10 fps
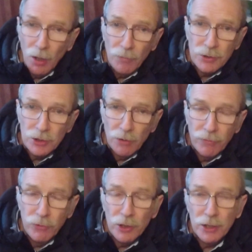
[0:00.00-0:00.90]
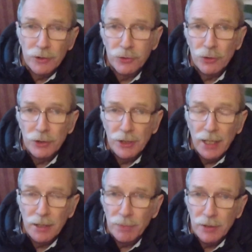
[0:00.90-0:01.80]
Obviously not fully understood
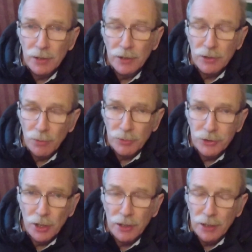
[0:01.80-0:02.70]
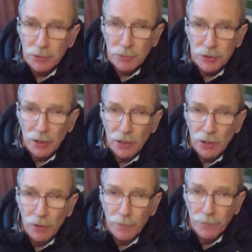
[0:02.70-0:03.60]
yet, but it's almost certainly that's what's
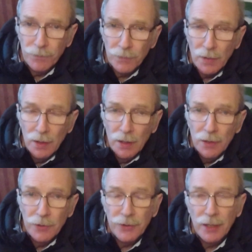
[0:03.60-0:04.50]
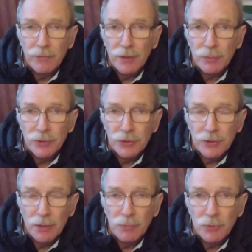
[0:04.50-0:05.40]
going on. The same thing was
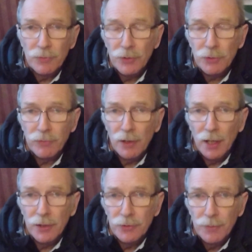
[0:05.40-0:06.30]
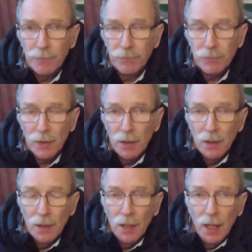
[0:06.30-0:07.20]
discovered with fruit flies.
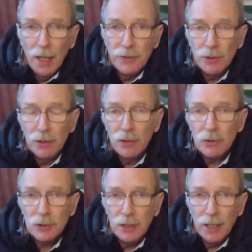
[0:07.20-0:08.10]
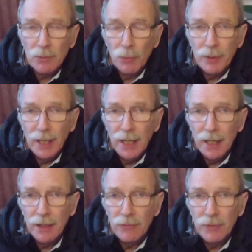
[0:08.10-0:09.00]
And so it looks like what we
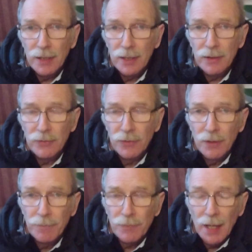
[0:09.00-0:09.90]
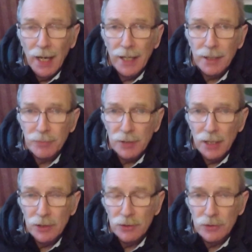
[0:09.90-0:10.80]
have is
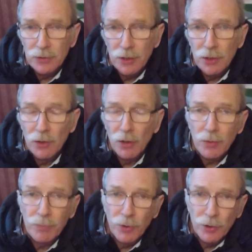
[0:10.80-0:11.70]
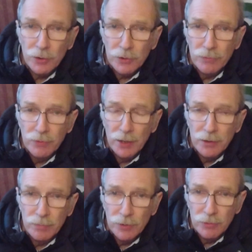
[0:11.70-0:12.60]
adaptations that are not the product of
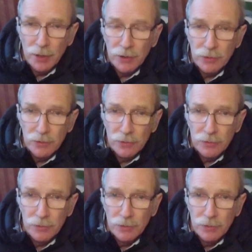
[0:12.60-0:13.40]
random mutations,